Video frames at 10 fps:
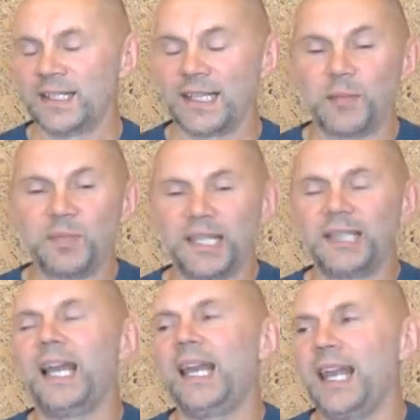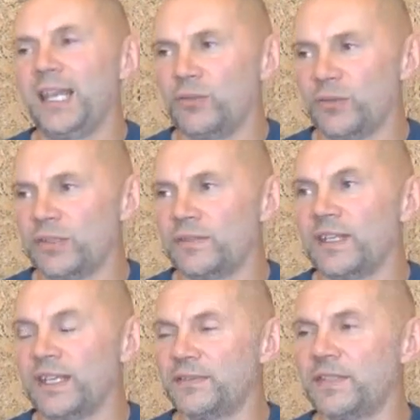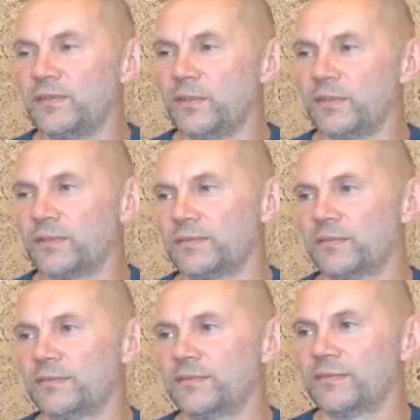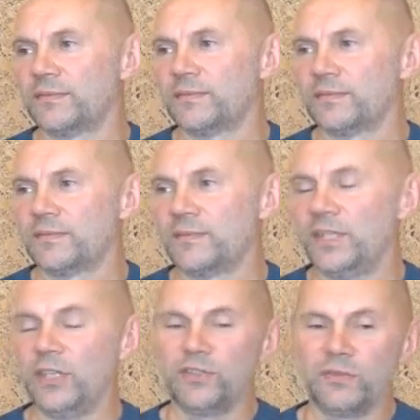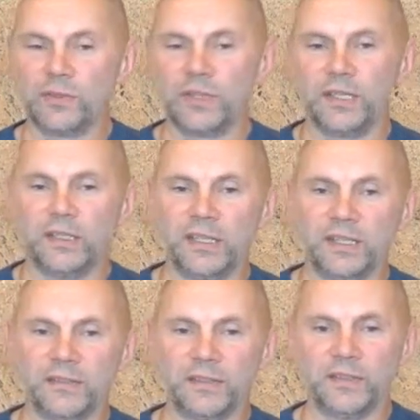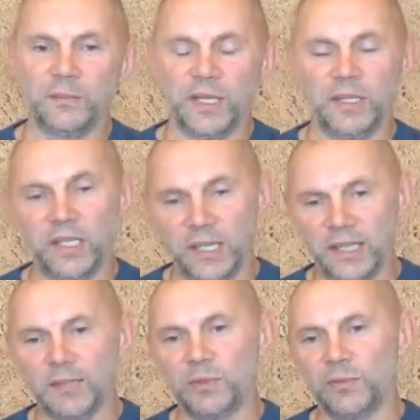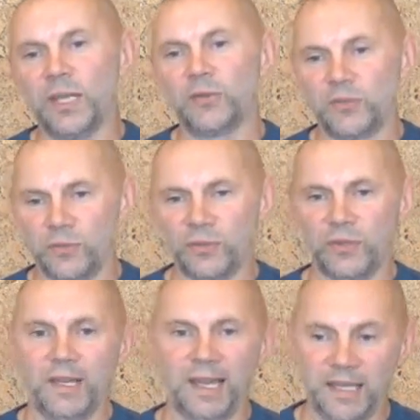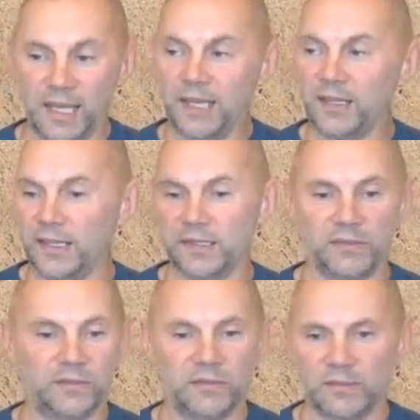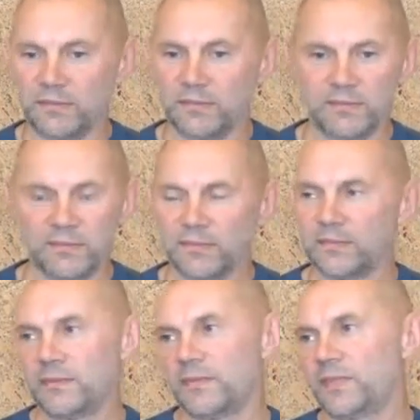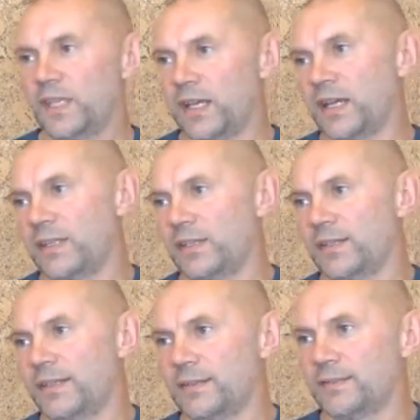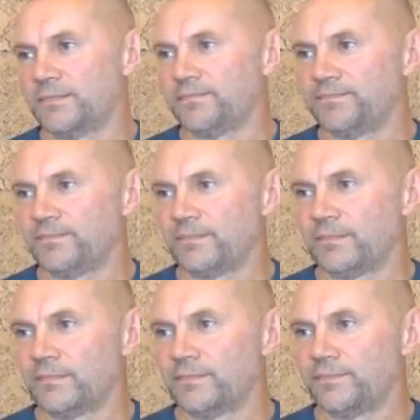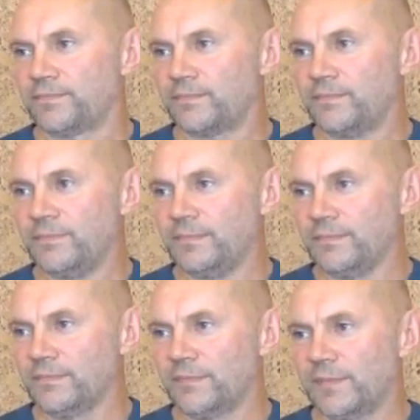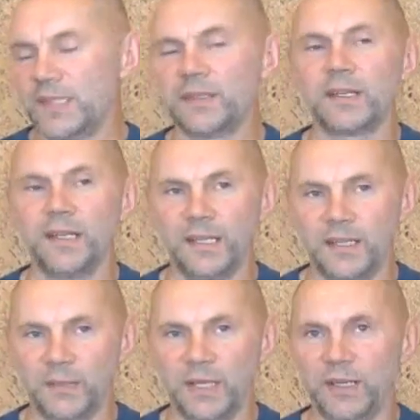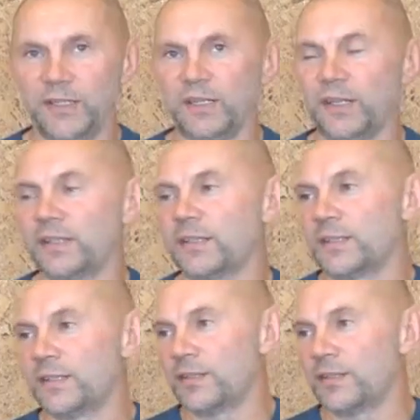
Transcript: That is what awareness is, total feeling, feeling everything. Nothing is separate from me. There is no me that observes, I am everything. I am the whole picture.